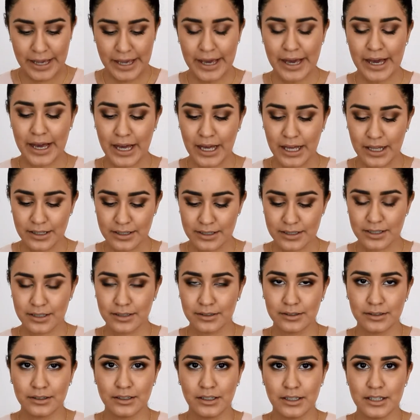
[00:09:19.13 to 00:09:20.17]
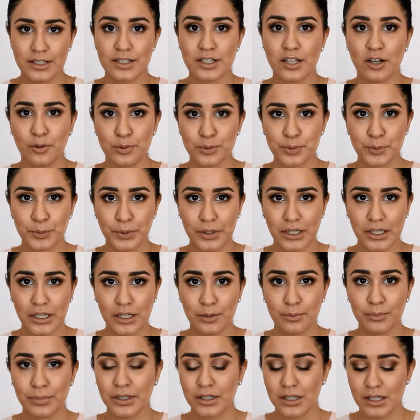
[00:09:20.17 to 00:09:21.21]
and it's helped
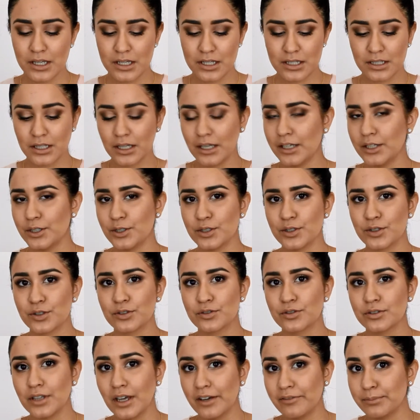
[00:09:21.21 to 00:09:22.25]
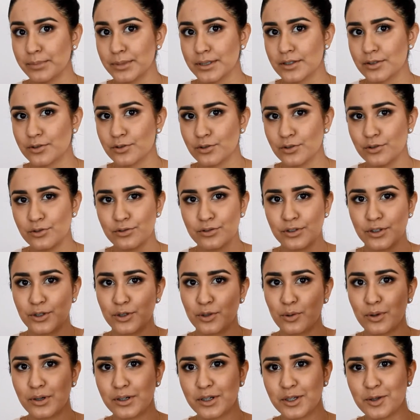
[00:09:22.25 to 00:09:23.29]
me because I just have blisters and
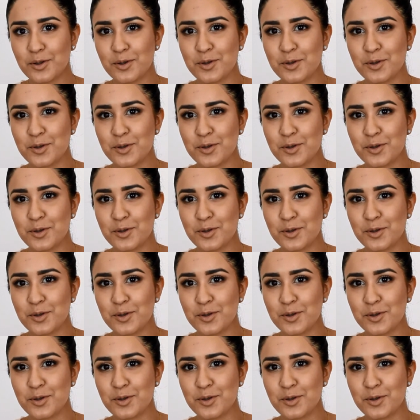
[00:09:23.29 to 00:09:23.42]
don't want to